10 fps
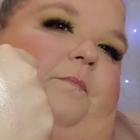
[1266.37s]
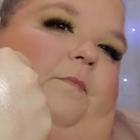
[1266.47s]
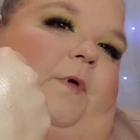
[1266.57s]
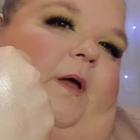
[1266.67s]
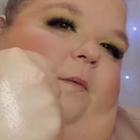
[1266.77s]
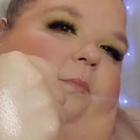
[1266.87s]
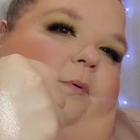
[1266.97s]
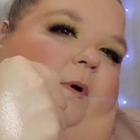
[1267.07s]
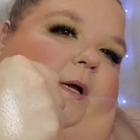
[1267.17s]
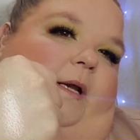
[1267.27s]
Look how
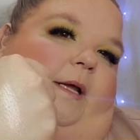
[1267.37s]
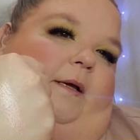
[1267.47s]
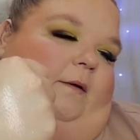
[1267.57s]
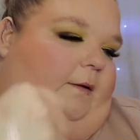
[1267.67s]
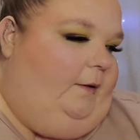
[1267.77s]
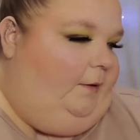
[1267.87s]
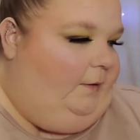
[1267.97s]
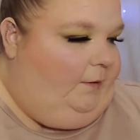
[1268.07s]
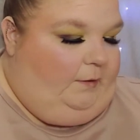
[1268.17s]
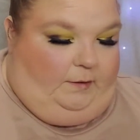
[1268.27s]
pretty.
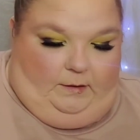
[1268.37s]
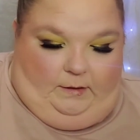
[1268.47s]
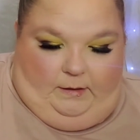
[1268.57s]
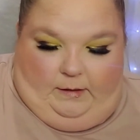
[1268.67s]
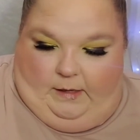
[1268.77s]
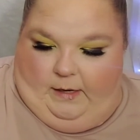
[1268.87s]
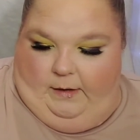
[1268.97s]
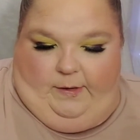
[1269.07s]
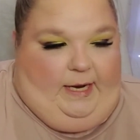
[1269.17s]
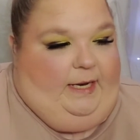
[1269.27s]

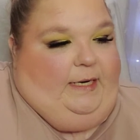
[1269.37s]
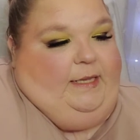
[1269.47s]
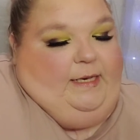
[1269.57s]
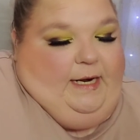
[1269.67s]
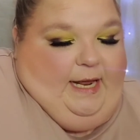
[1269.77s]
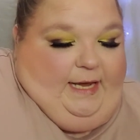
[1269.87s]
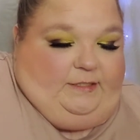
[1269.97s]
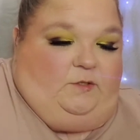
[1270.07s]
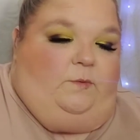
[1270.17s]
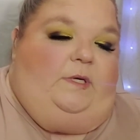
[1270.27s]
Okay, the
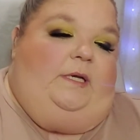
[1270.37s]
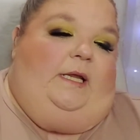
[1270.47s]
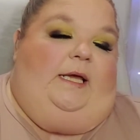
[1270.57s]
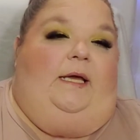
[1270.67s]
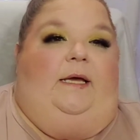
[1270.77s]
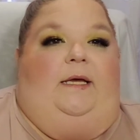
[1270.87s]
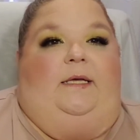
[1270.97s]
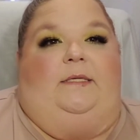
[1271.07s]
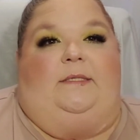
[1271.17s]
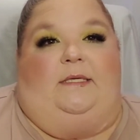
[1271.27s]
next one
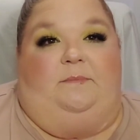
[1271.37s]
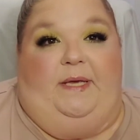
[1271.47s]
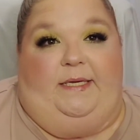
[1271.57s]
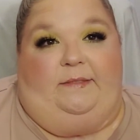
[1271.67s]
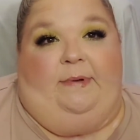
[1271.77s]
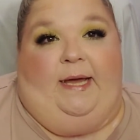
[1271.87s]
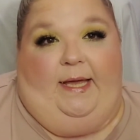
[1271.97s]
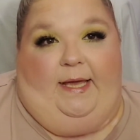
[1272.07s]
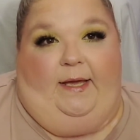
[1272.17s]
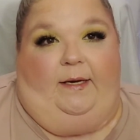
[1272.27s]
is as big as my
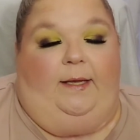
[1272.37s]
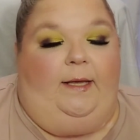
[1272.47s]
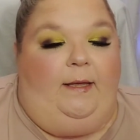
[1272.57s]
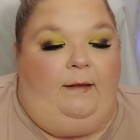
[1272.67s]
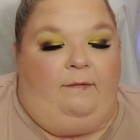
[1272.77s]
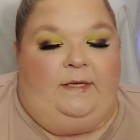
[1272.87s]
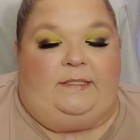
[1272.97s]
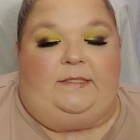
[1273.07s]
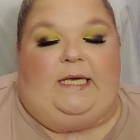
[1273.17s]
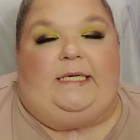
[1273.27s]
head.
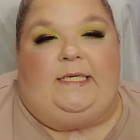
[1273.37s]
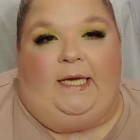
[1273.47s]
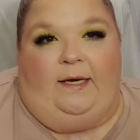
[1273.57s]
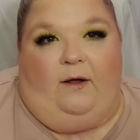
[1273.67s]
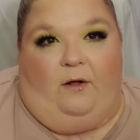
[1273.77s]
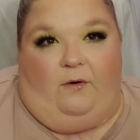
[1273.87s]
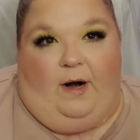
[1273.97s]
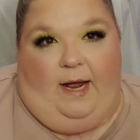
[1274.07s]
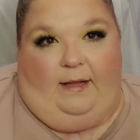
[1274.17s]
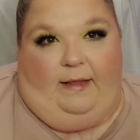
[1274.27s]
This is a $10
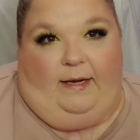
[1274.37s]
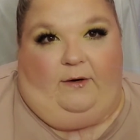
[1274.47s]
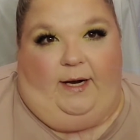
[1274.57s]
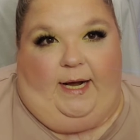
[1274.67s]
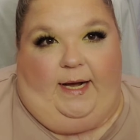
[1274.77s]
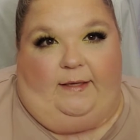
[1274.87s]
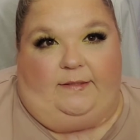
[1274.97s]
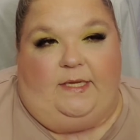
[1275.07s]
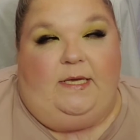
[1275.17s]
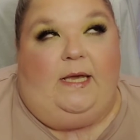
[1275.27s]
highlighter,
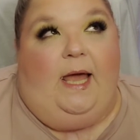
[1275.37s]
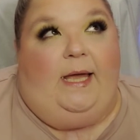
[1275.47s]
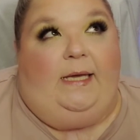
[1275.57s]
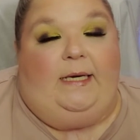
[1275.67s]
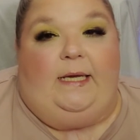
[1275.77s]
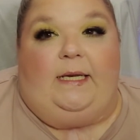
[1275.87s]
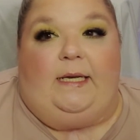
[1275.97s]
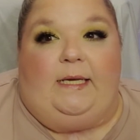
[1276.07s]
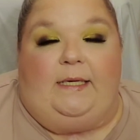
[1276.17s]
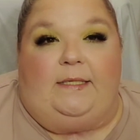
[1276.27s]
guys, and it
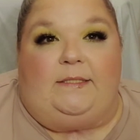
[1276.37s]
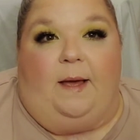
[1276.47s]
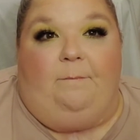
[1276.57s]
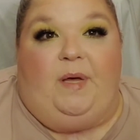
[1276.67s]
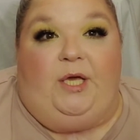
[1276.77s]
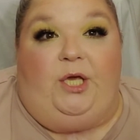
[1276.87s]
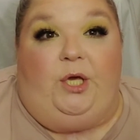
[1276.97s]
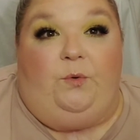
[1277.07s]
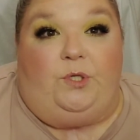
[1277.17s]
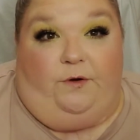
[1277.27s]
is
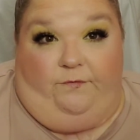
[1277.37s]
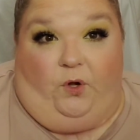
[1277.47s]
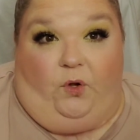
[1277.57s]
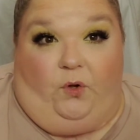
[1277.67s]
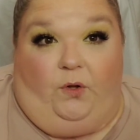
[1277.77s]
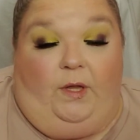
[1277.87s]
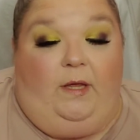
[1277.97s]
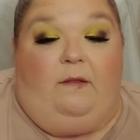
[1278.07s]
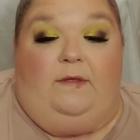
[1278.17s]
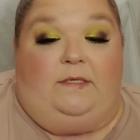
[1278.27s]
beautiful.
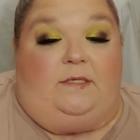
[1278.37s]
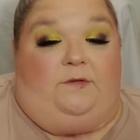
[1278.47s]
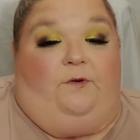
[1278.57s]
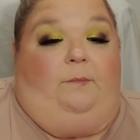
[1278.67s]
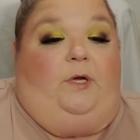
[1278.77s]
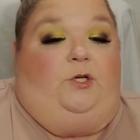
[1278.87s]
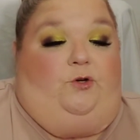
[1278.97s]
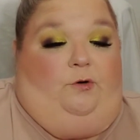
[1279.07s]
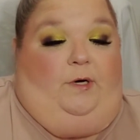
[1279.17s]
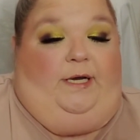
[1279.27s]
This is from
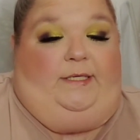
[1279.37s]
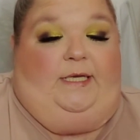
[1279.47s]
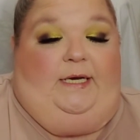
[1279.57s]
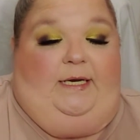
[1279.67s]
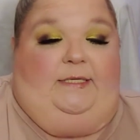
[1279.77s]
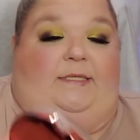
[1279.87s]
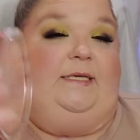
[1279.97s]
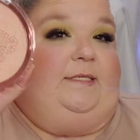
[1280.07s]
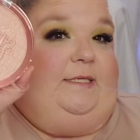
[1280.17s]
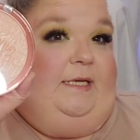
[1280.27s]
Catrice, and it is the
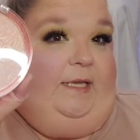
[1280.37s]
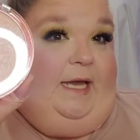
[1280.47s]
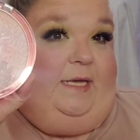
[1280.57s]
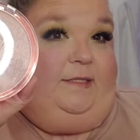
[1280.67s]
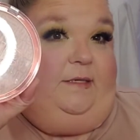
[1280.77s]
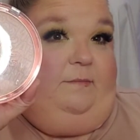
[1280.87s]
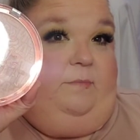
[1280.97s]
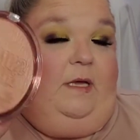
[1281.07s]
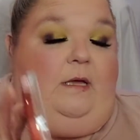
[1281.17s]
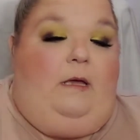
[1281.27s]
Sungasm.
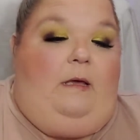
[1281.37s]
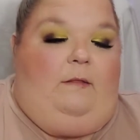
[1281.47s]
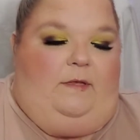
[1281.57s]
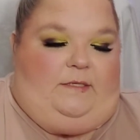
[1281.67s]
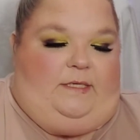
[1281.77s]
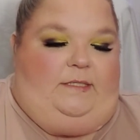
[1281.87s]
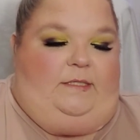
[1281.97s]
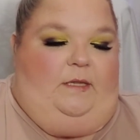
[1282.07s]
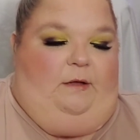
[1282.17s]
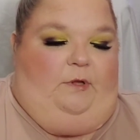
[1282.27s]
This has
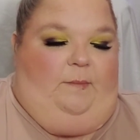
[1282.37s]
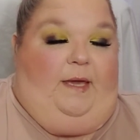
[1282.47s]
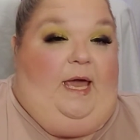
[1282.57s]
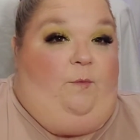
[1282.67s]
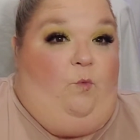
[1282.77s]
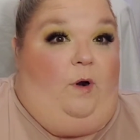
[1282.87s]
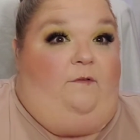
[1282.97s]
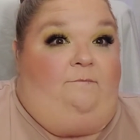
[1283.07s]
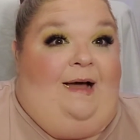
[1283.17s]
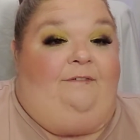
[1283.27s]
slowly become one
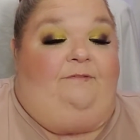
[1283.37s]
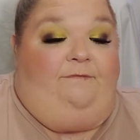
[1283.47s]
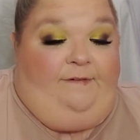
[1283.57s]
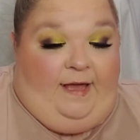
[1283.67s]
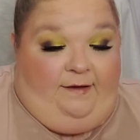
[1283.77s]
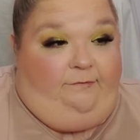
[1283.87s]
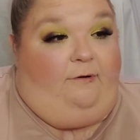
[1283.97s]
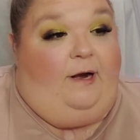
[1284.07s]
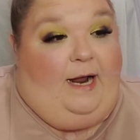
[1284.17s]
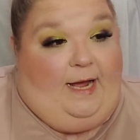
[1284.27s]
of my
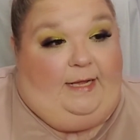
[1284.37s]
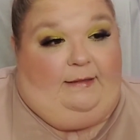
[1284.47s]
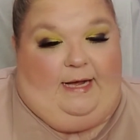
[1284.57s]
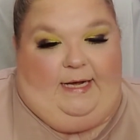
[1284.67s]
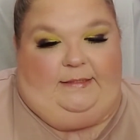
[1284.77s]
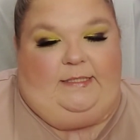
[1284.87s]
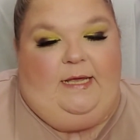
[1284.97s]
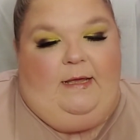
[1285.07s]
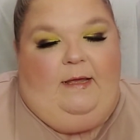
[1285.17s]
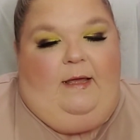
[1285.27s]
favorite highlights
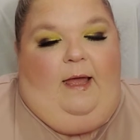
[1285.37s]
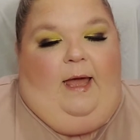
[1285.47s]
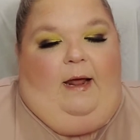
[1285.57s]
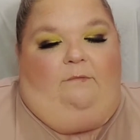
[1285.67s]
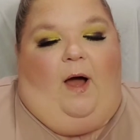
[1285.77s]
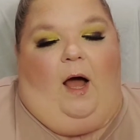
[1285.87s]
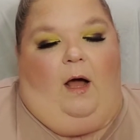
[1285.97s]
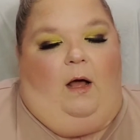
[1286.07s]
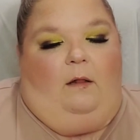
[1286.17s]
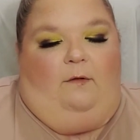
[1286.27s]
out of
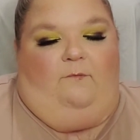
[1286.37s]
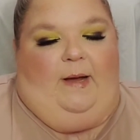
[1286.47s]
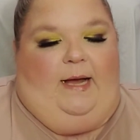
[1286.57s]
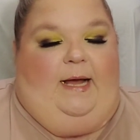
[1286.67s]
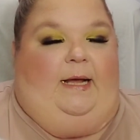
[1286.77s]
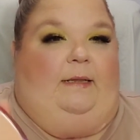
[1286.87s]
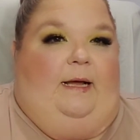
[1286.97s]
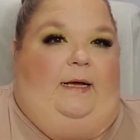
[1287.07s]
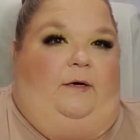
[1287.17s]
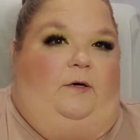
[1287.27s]
all of my
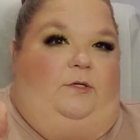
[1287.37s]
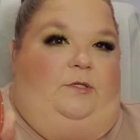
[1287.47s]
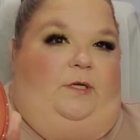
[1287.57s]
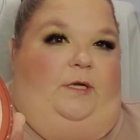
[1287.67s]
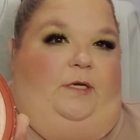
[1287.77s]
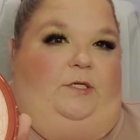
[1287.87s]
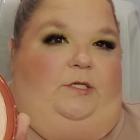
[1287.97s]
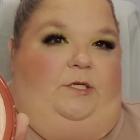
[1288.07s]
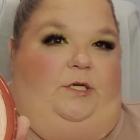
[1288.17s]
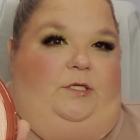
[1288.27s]
highlighters. It is
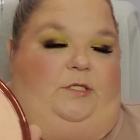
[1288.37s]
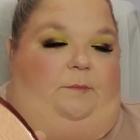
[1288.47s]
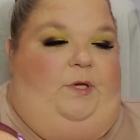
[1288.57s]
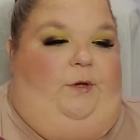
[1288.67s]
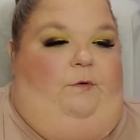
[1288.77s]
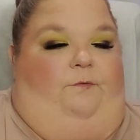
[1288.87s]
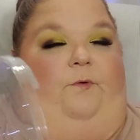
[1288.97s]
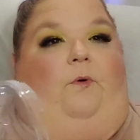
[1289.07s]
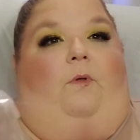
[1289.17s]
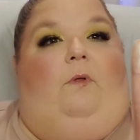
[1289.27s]
just
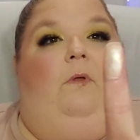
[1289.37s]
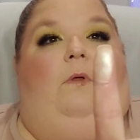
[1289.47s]
beautiful.